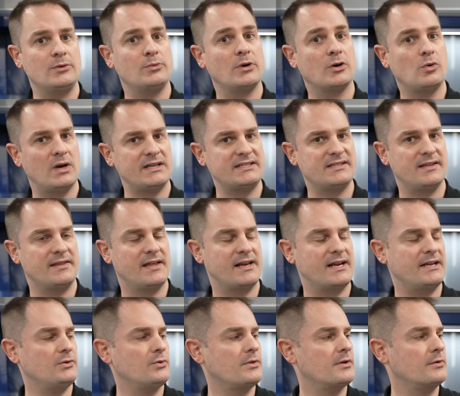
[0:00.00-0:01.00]
requested that
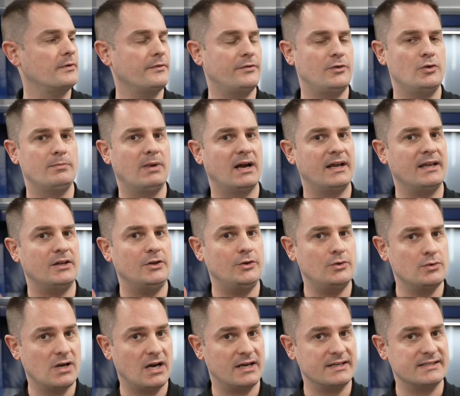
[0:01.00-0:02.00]
I do the review by
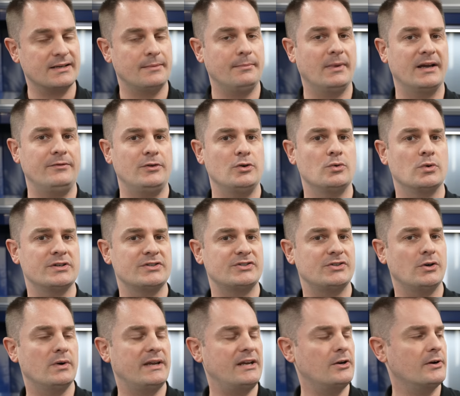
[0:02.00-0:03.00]
you guys, my viewers.
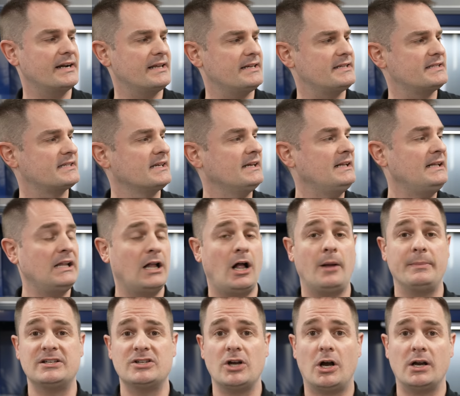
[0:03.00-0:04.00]
So here it is. I'll
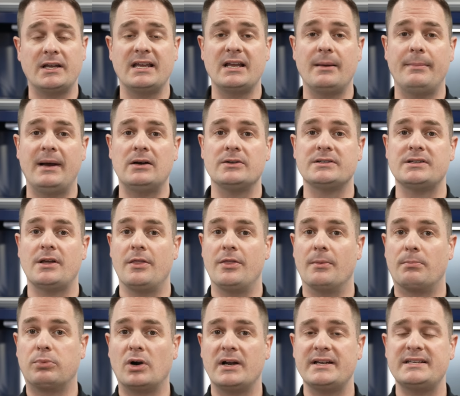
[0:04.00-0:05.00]
be talking about the
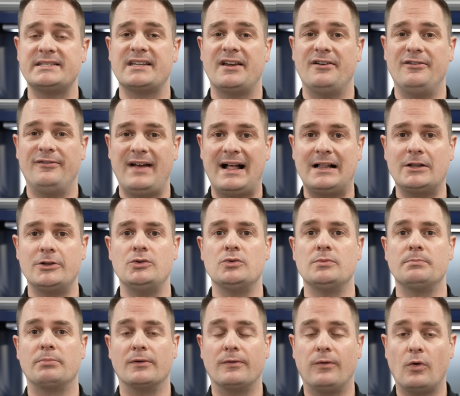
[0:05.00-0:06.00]
price, value,
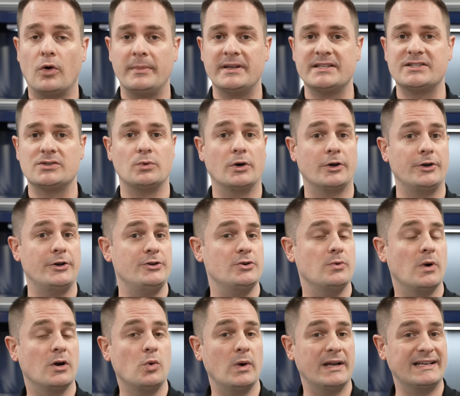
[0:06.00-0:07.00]
performance. We're going to
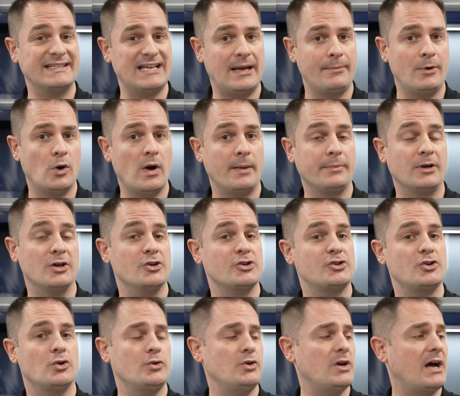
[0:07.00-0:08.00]
do a quick demo. I'm going to
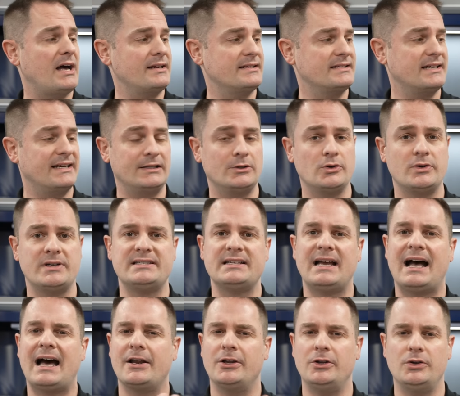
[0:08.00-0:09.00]
show you how to dilute it,
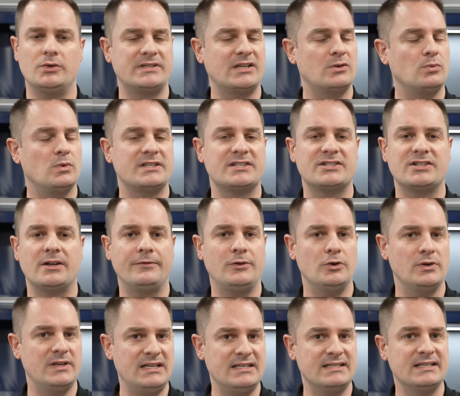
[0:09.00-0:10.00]
how to use it, what stuff
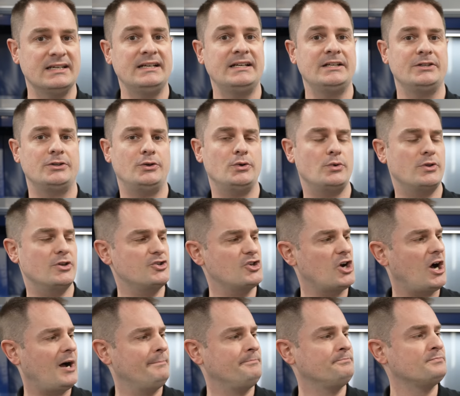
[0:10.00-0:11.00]
you need to do the
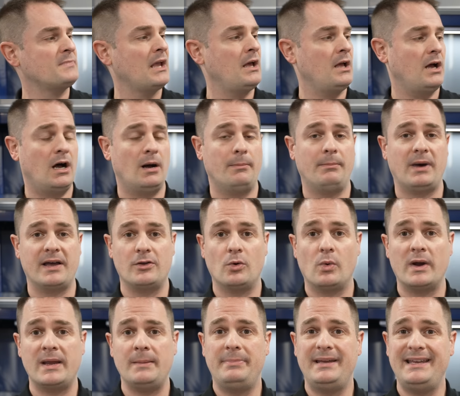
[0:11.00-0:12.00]
job. By the
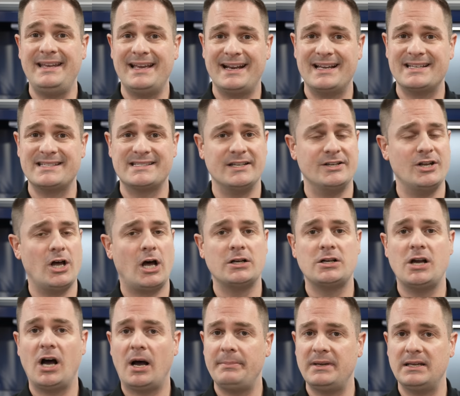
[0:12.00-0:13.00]
way, P&S did not
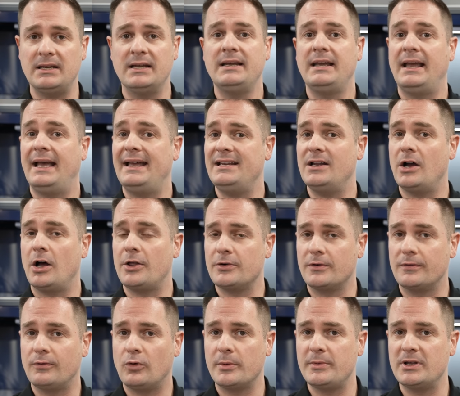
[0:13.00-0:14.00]
copy any other
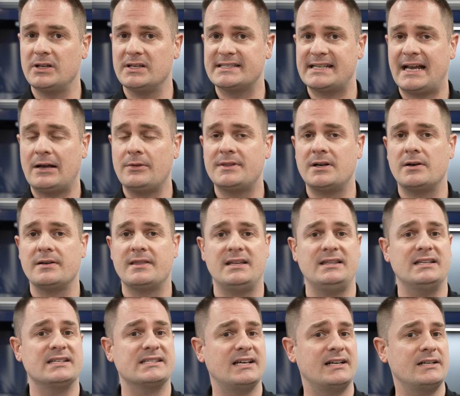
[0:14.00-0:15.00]
formulas out there. They
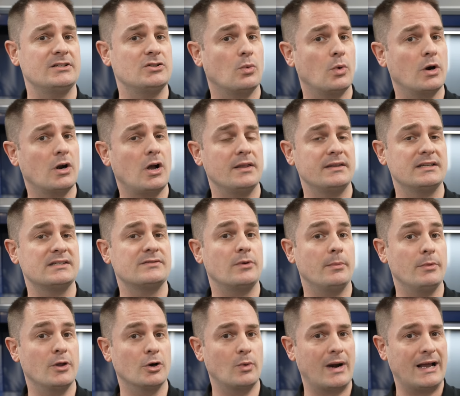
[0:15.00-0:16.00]
decided to work on this
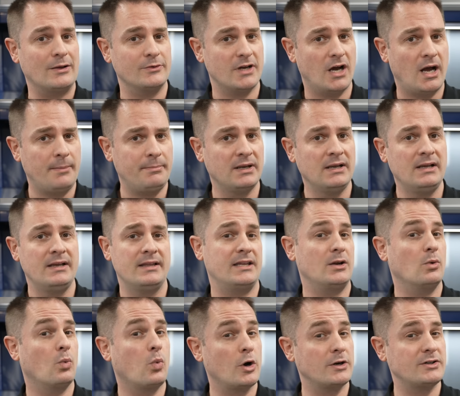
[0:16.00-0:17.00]
from the ground up. They
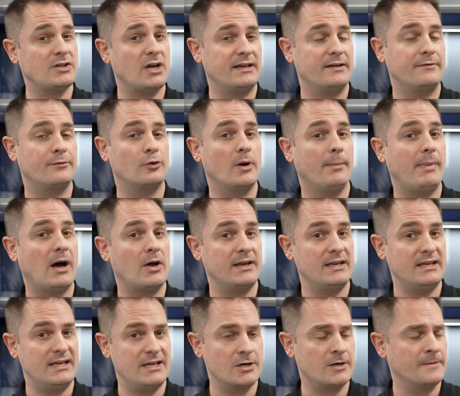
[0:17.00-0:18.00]
worked on it for about a
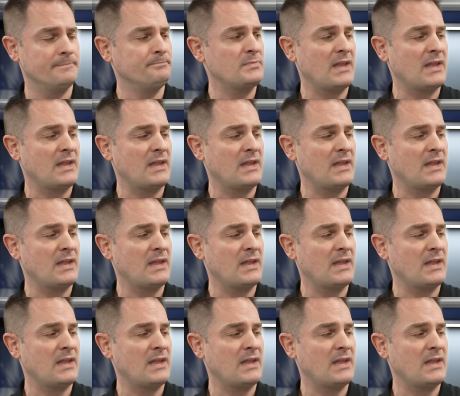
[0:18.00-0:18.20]
year.